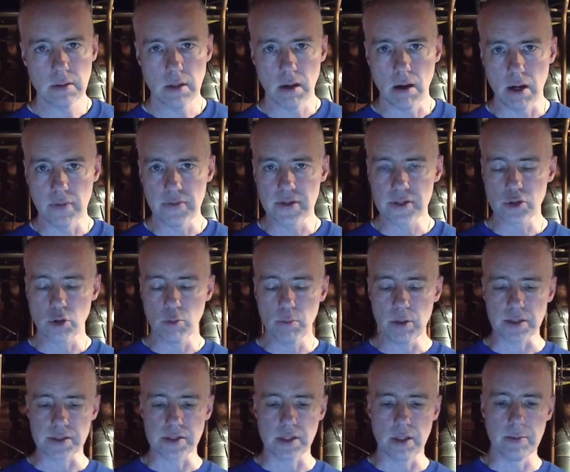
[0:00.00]
on this
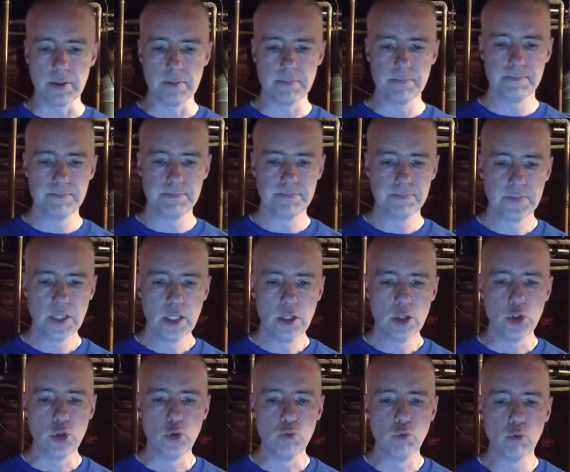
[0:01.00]
homework assignment.
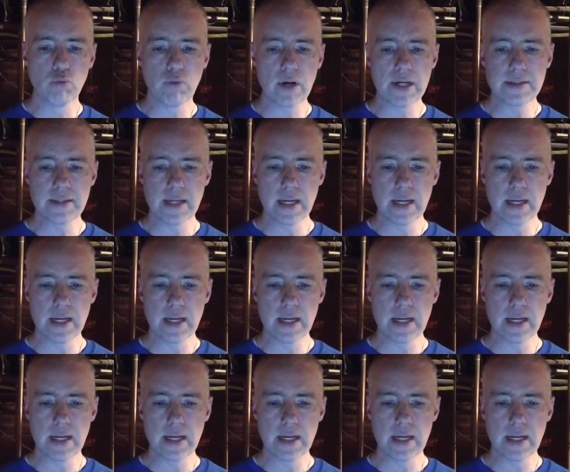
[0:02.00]
You will write